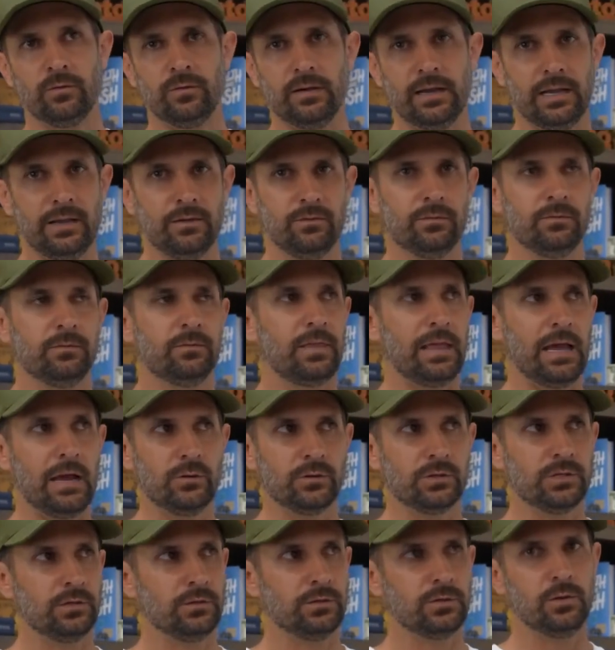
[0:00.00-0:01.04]
$4,000,
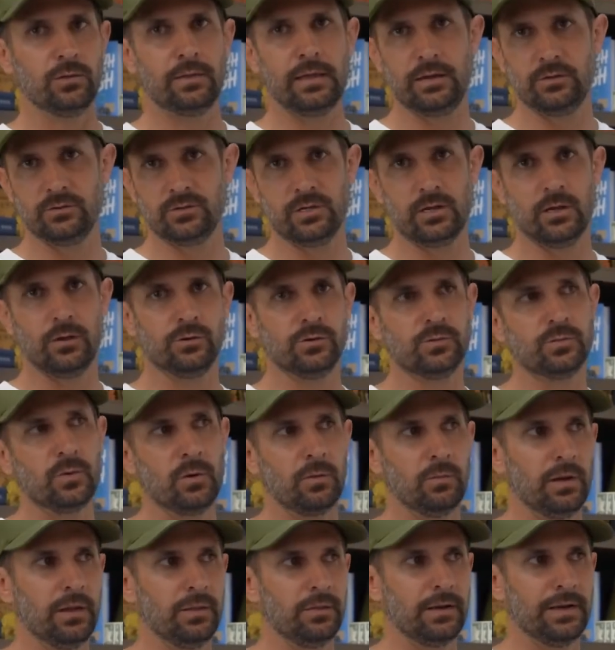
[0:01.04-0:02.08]
$5,000, $2,000 per
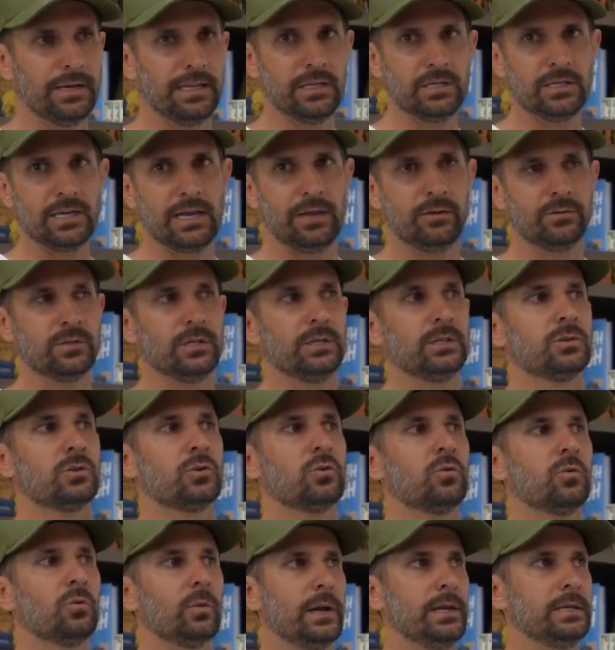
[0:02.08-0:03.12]
month on each house. It's
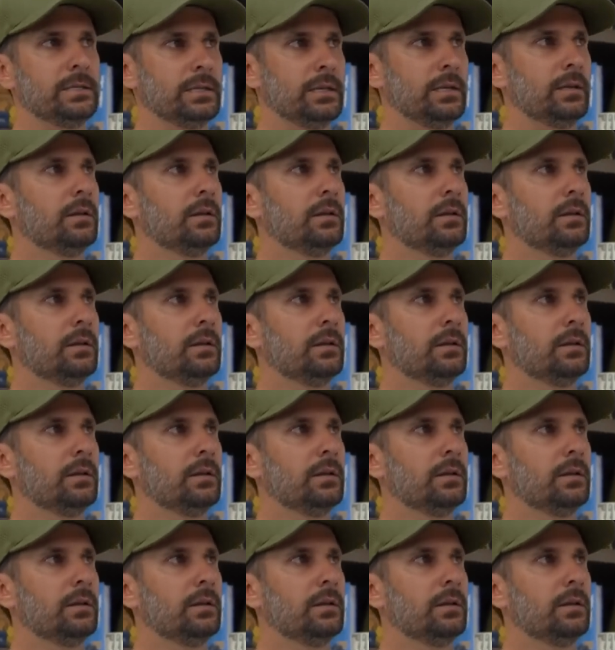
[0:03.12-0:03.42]
crazy.